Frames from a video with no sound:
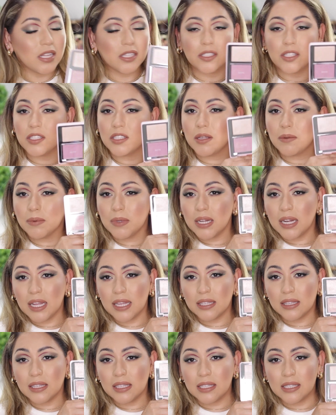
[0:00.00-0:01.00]
so something
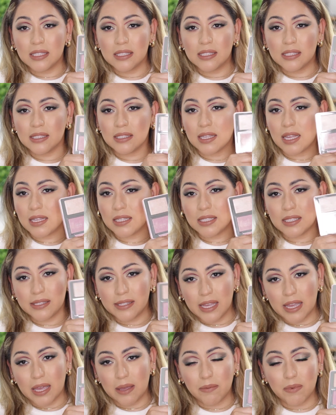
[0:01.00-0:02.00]
like this,
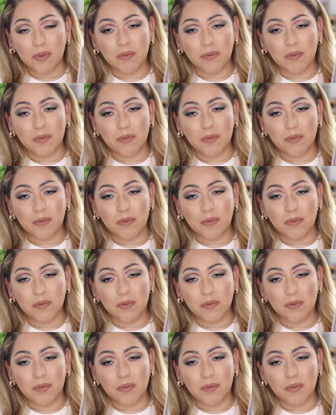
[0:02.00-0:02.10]
same.